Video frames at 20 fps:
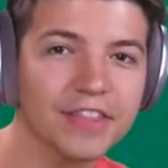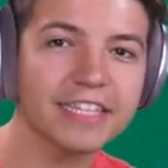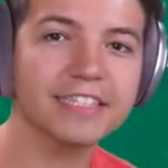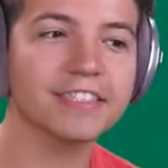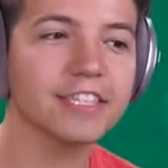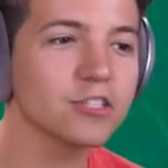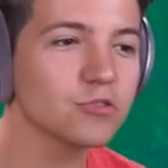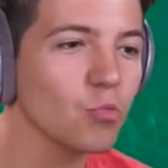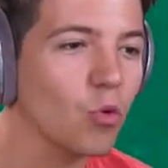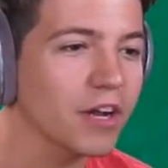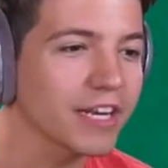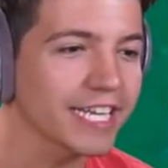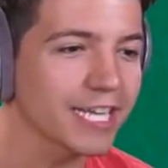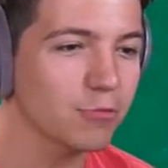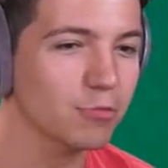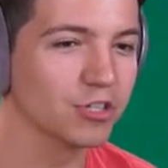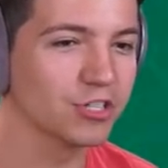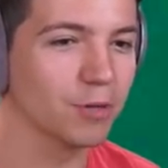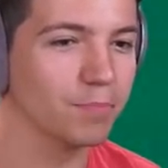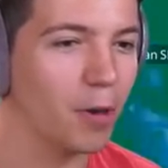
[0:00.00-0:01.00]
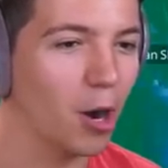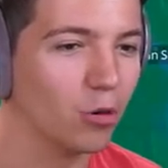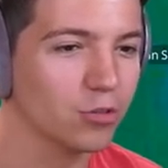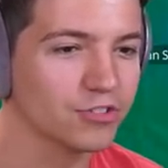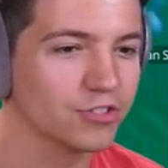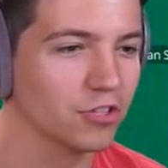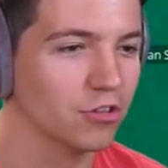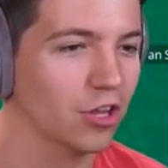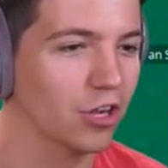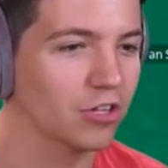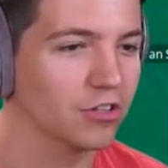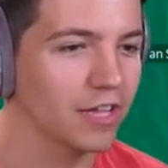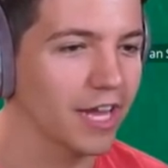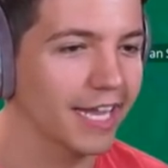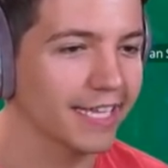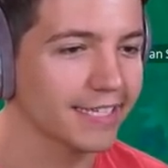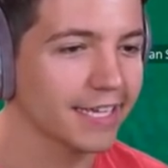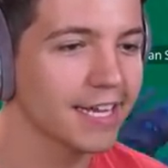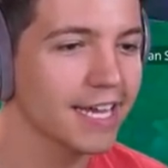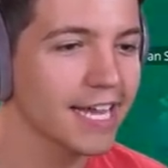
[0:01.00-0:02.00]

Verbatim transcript: this is what he was supposed to look like.